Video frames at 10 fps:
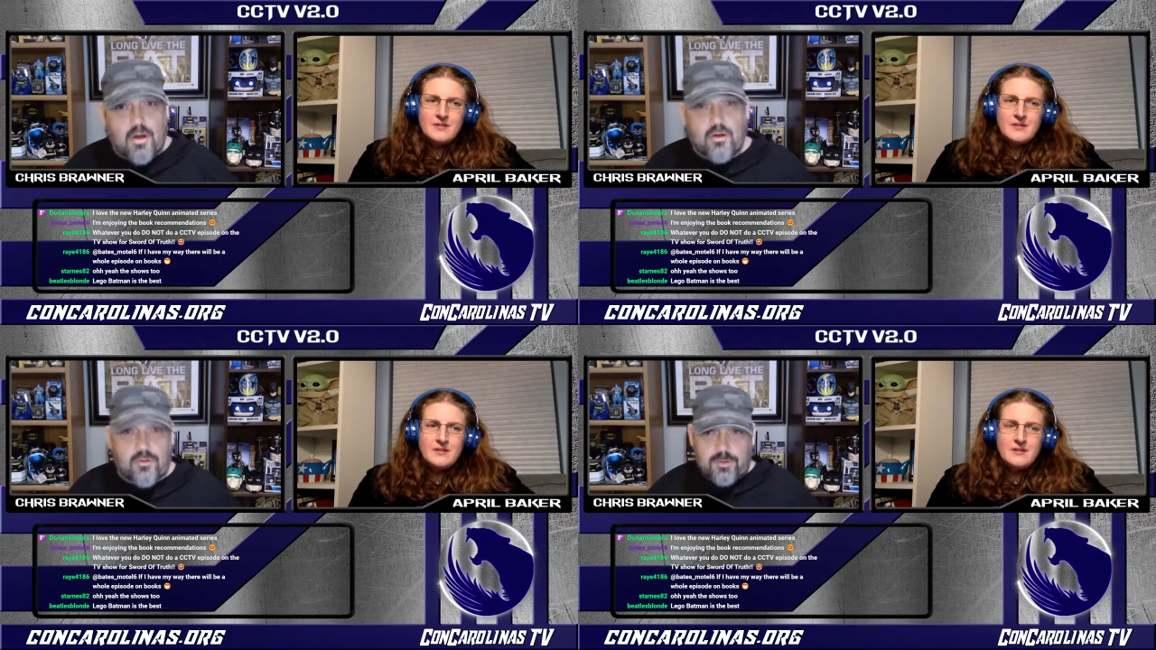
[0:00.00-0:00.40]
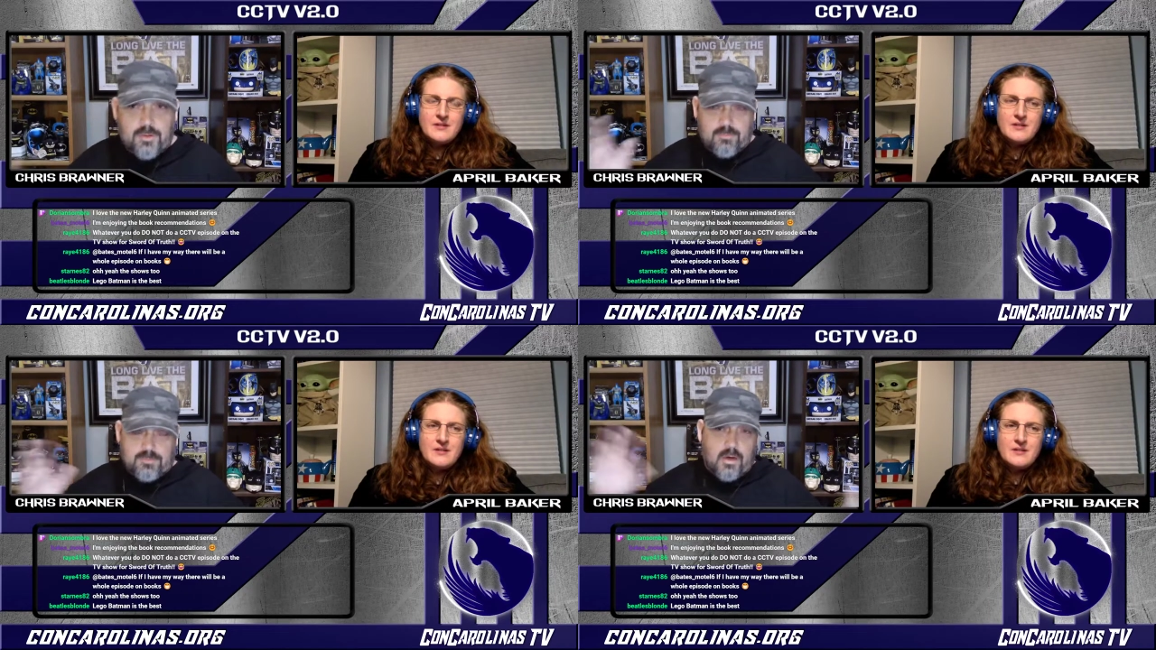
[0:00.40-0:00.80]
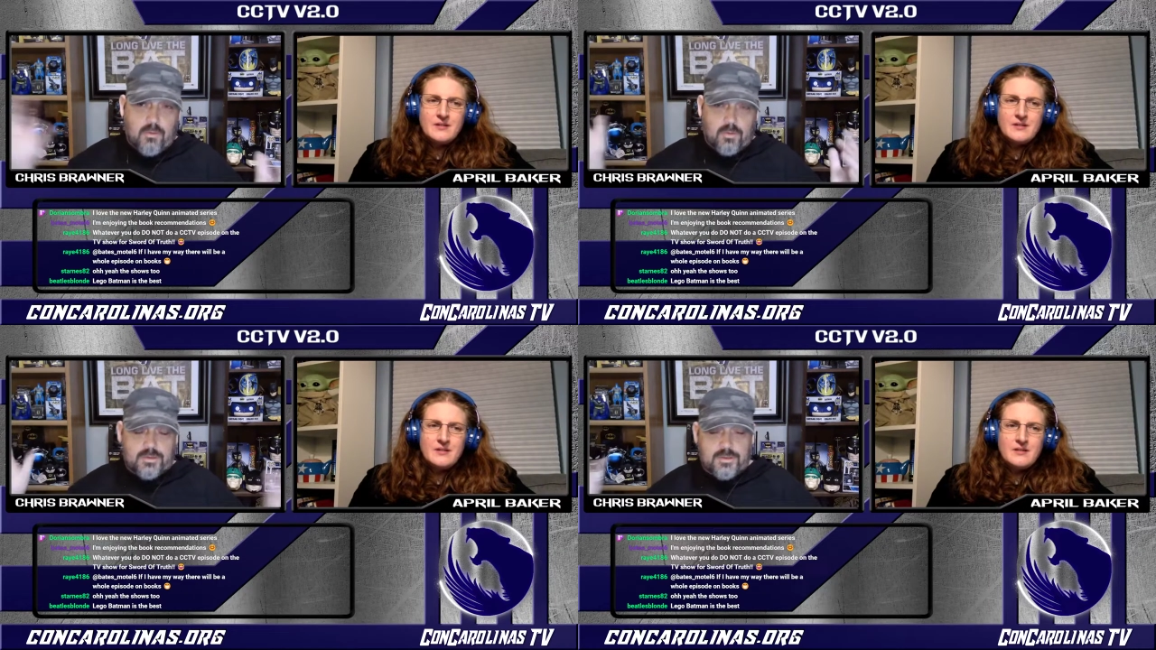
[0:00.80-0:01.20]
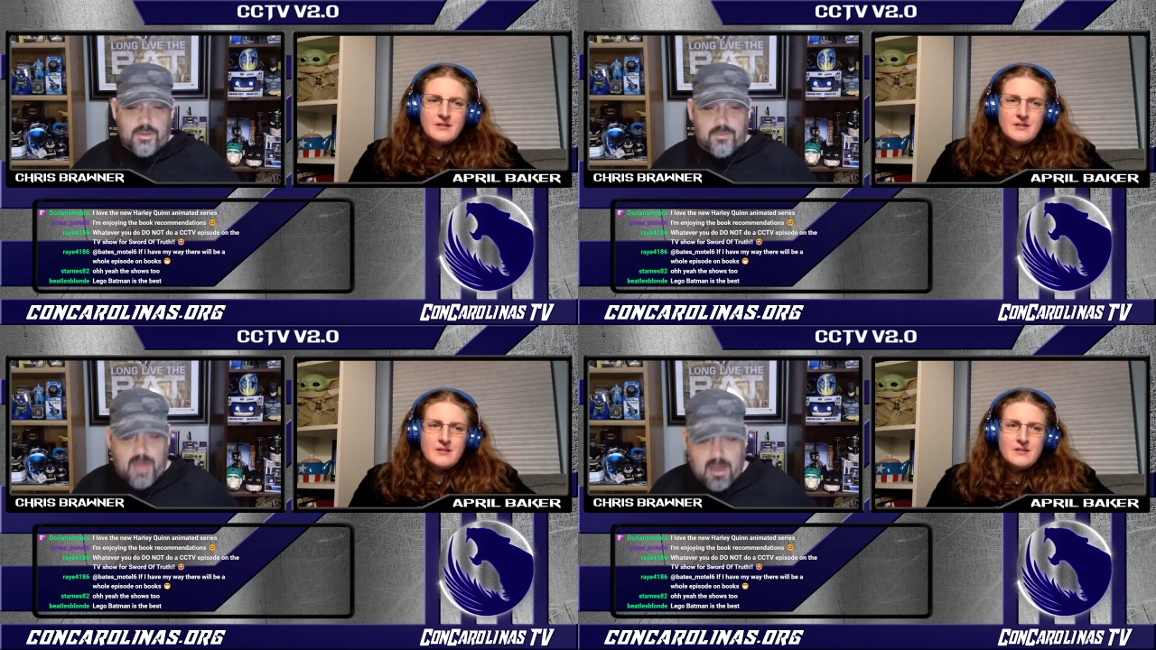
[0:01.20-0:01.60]
Speaker 1: owned. Star Wars
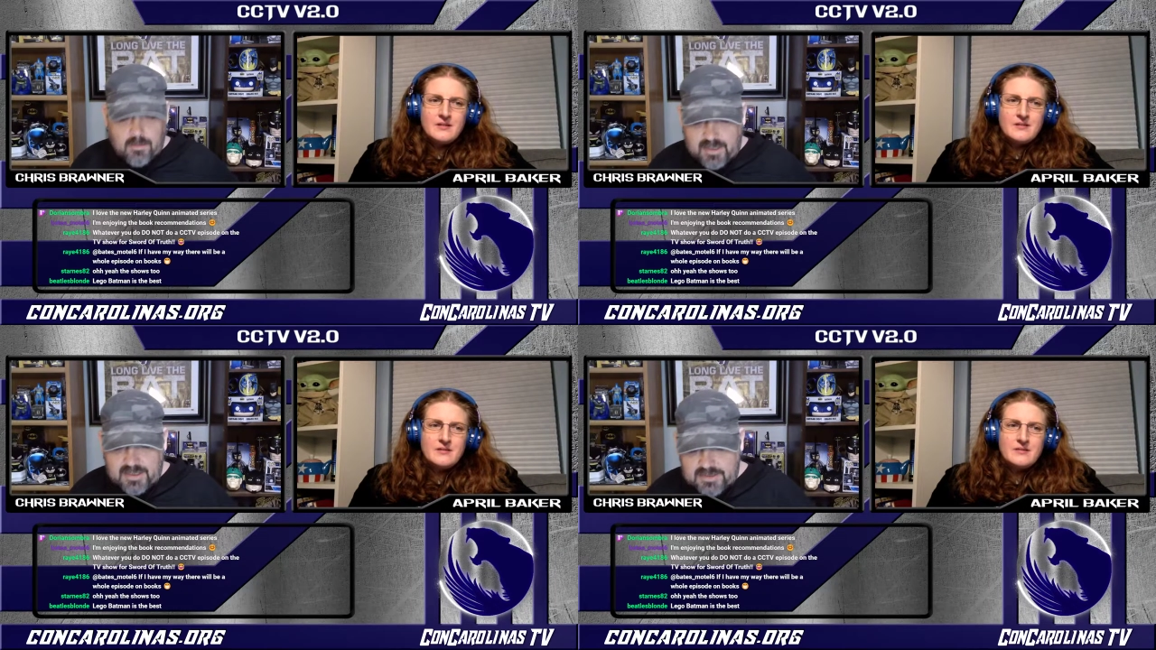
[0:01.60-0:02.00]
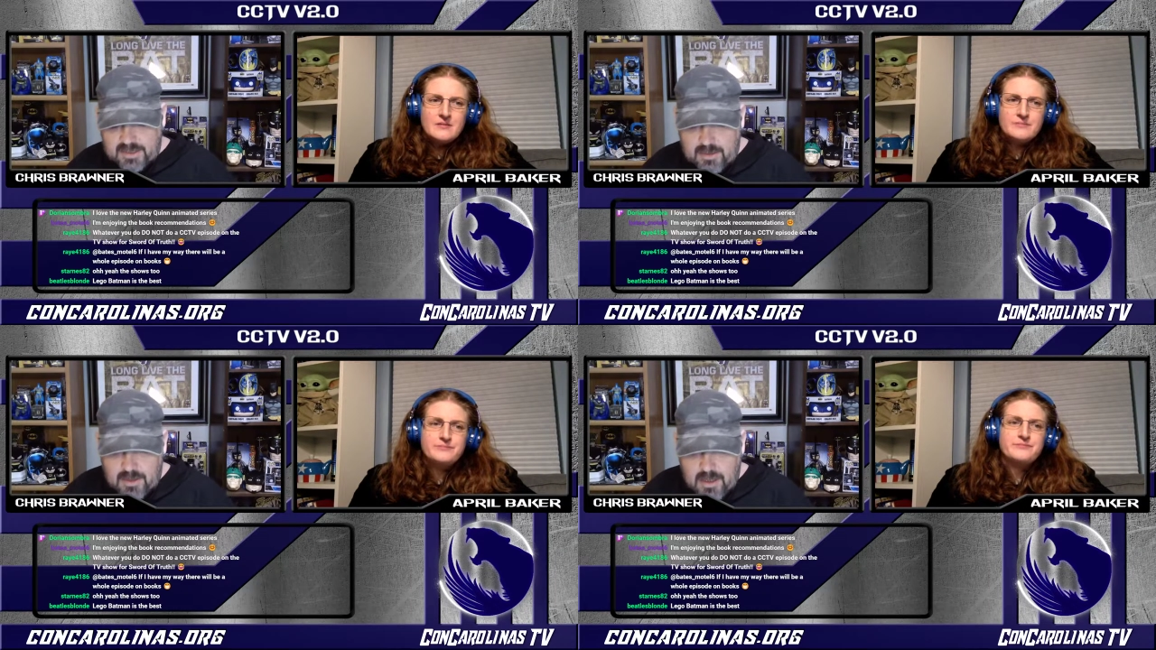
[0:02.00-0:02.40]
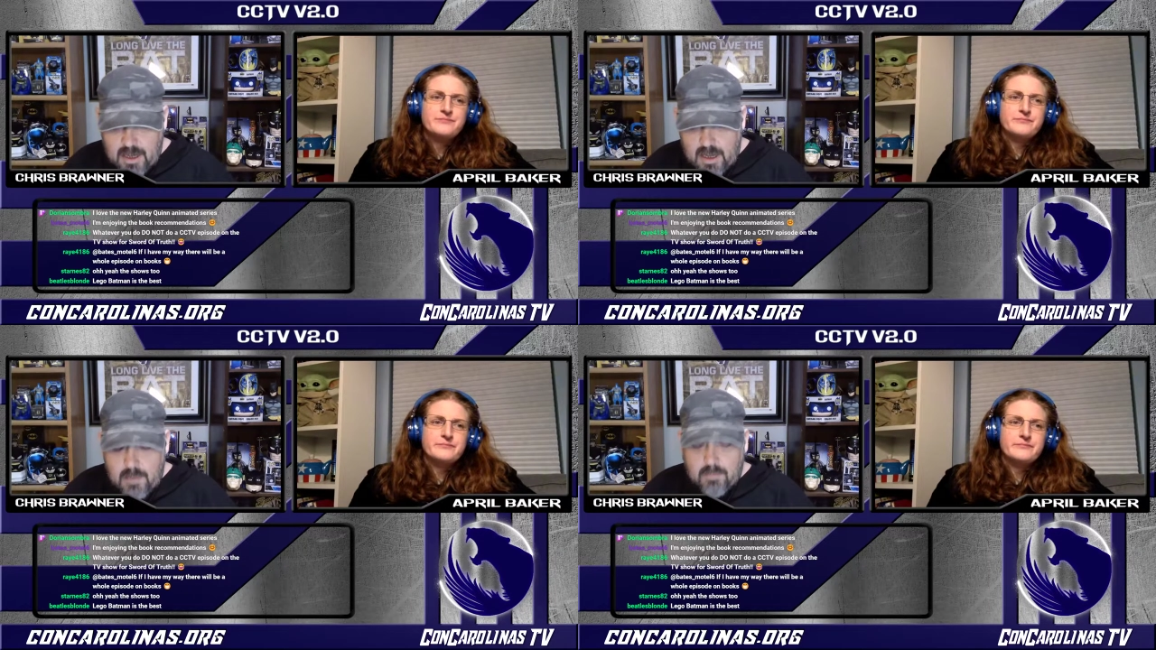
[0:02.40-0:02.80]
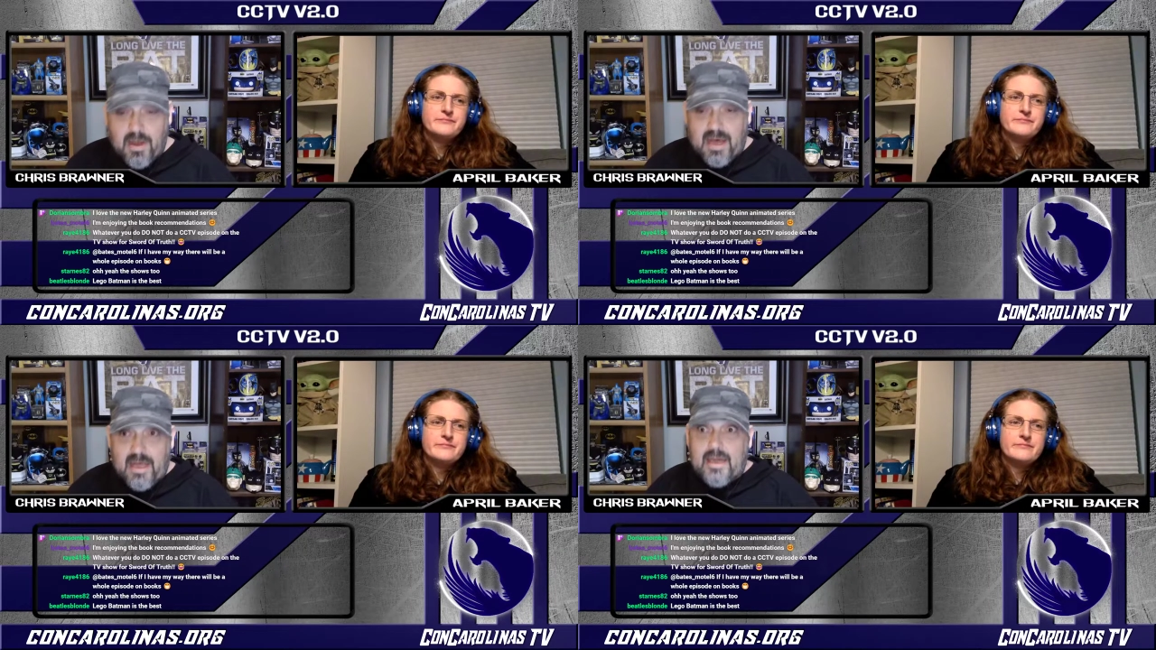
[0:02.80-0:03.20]
is owned now by Disney,
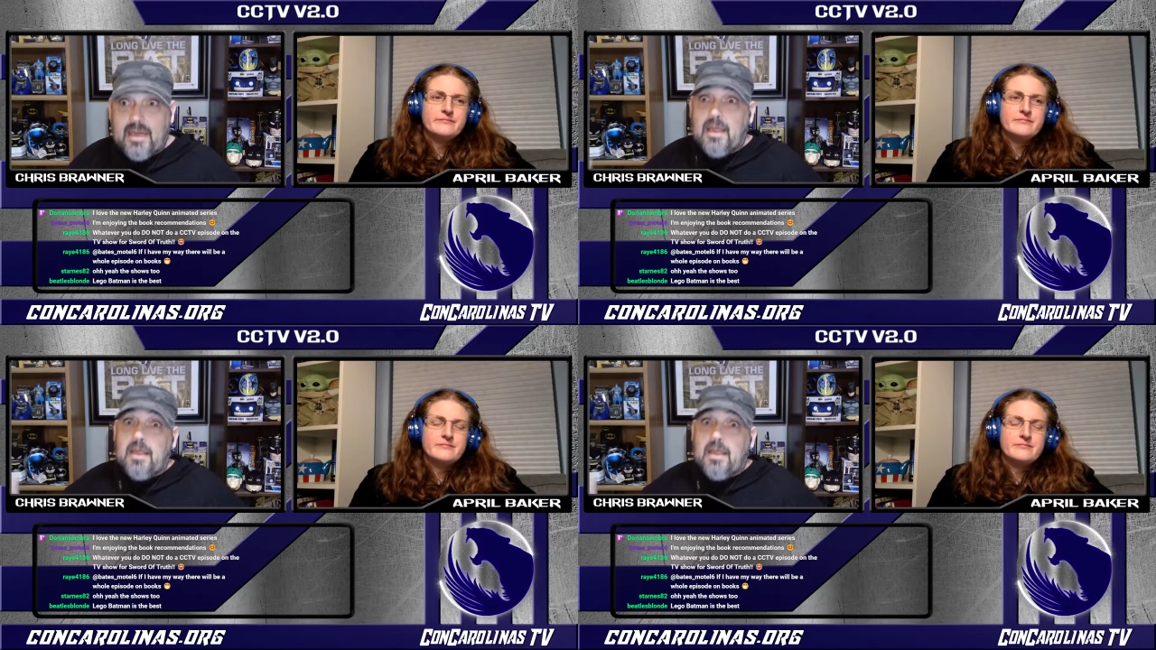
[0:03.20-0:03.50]
but